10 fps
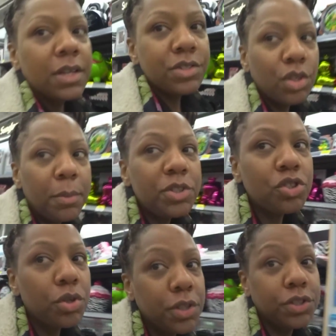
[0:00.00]
So let me
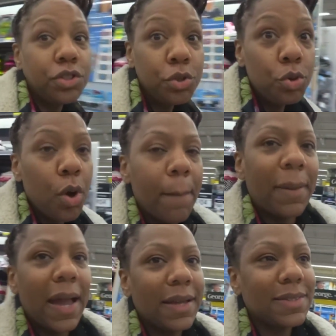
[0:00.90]
show you the two
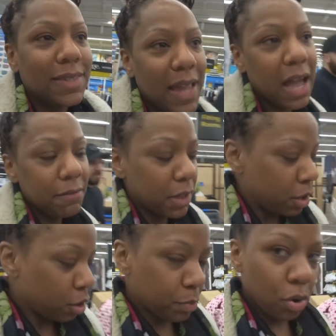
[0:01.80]
bags that they have that
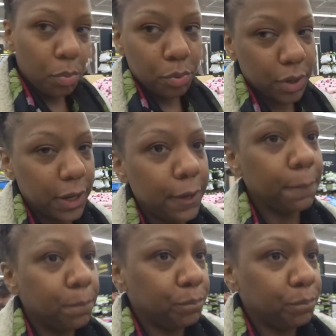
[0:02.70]
are appropriate.